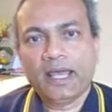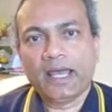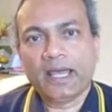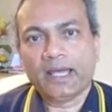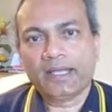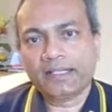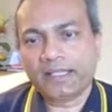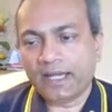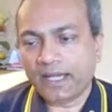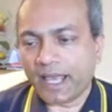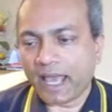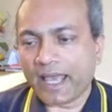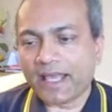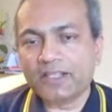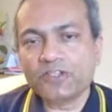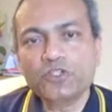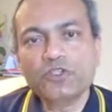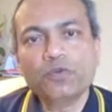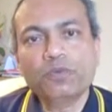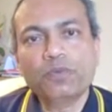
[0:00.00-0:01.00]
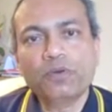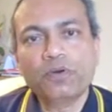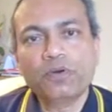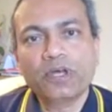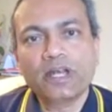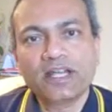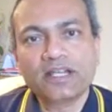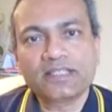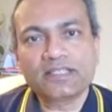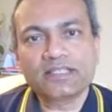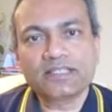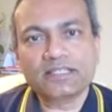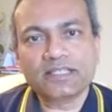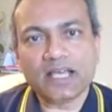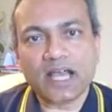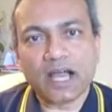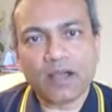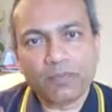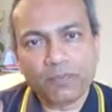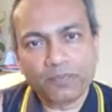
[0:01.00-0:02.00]
And then as you progress
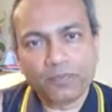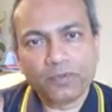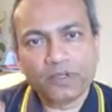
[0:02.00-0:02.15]
up,